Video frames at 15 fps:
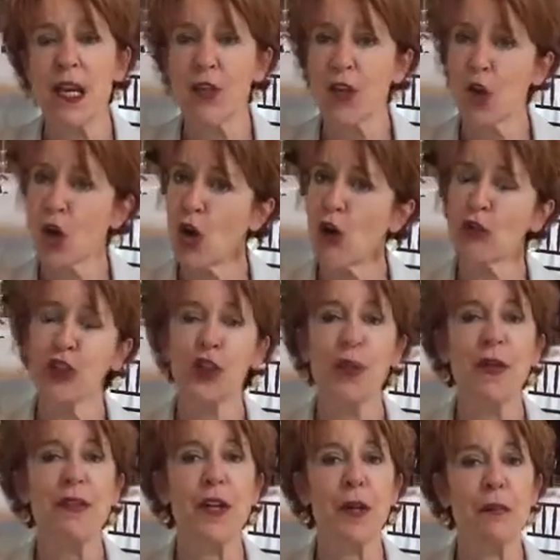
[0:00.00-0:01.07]
the culture
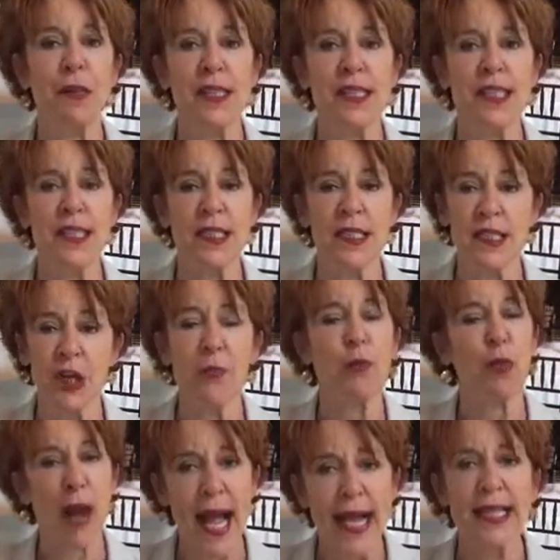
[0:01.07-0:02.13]
in their business, their
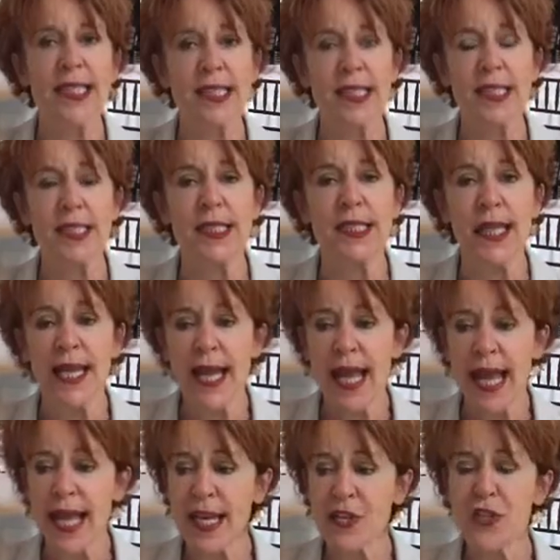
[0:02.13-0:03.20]
practices,
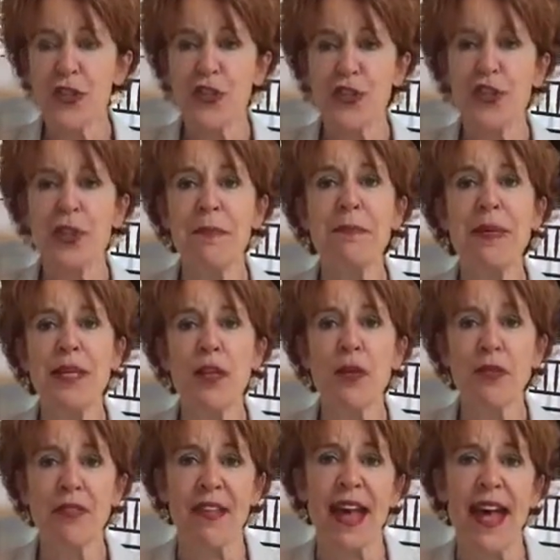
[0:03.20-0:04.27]
and to, to
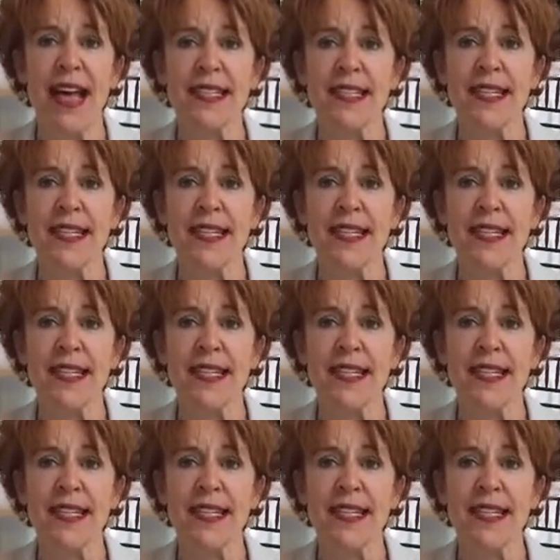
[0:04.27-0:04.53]
mirror that.